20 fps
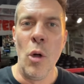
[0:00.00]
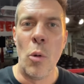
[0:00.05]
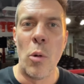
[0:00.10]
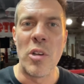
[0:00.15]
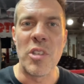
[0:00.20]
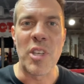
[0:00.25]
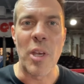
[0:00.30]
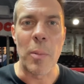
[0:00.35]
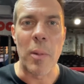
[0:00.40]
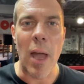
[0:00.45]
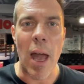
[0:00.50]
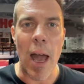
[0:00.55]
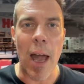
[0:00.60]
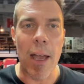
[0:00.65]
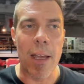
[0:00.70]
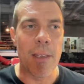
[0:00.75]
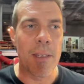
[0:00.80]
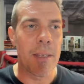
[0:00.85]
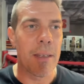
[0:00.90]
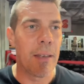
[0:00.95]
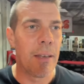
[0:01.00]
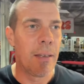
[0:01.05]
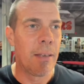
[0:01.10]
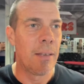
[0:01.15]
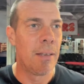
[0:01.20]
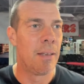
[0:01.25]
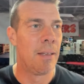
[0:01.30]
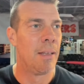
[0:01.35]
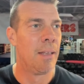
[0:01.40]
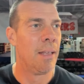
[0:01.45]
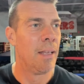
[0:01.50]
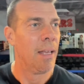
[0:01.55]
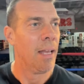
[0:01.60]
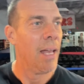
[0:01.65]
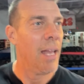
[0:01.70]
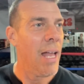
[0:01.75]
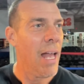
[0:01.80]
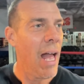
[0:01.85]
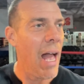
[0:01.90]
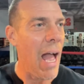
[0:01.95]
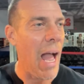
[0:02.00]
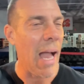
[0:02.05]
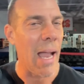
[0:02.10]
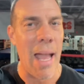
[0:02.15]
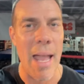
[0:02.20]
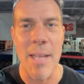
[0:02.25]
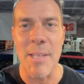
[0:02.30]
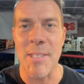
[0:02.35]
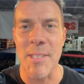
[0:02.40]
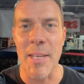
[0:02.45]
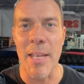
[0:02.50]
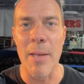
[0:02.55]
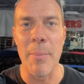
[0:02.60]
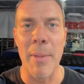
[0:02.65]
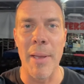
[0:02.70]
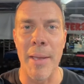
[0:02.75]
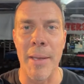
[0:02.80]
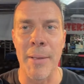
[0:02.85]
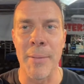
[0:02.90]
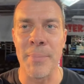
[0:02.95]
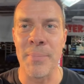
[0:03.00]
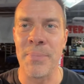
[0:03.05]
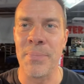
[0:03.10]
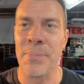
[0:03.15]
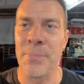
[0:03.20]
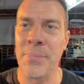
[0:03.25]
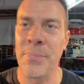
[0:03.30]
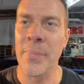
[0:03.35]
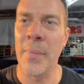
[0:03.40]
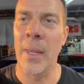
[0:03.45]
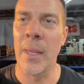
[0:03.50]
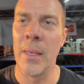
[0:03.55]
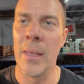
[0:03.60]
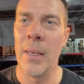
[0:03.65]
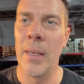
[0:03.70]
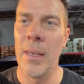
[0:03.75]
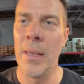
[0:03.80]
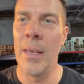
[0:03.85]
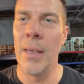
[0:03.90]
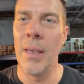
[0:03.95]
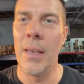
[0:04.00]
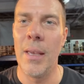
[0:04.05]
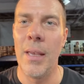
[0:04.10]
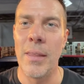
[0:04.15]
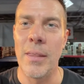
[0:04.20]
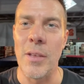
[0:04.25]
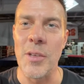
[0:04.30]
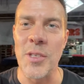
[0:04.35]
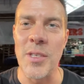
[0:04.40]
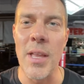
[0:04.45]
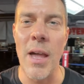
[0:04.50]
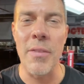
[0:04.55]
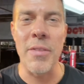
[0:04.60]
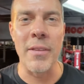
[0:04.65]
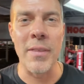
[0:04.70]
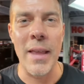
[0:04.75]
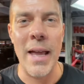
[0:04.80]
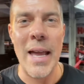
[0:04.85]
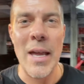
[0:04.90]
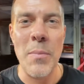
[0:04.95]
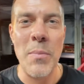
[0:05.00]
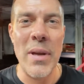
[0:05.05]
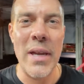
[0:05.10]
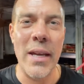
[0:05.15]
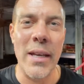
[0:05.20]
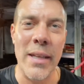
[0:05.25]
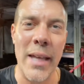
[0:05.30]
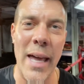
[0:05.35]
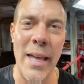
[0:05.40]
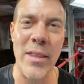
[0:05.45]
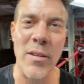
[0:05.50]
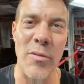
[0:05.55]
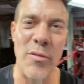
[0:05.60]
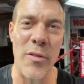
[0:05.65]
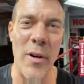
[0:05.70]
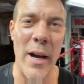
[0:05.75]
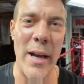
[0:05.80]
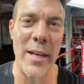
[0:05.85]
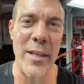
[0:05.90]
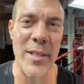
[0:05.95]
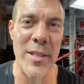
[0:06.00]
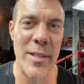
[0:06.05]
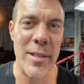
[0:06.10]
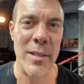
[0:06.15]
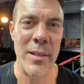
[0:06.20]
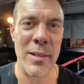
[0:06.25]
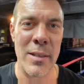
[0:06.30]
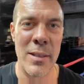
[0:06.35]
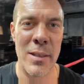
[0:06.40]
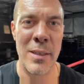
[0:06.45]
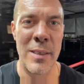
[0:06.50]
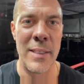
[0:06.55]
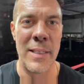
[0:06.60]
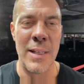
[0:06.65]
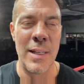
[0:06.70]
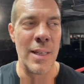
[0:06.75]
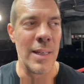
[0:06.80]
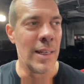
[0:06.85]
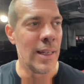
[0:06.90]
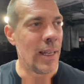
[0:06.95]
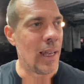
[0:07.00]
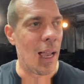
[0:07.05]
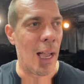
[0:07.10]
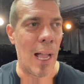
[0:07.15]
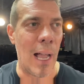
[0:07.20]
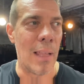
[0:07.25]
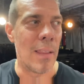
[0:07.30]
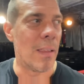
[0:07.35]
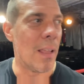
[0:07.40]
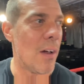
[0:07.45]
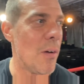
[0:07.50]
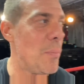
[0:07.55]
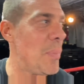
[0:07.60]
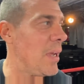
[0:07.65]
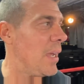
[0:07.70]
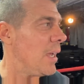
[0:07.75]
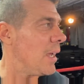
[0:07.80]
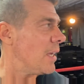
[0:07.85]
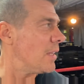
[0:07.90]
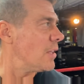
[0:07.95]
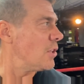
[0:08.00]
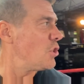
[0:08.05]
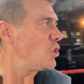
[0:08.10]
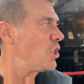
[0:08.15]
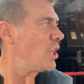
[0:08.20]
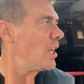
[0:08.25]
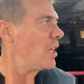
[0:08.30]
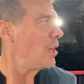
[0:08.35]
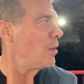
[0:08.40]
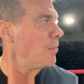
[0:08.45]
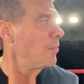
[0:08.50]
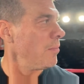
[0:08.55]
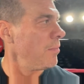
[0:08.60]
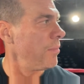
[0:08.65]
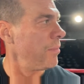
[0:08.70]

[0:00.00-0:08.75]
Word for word: What's up, guys? I gotta say, man, there's nothing like being at the fights. I love being in the gym.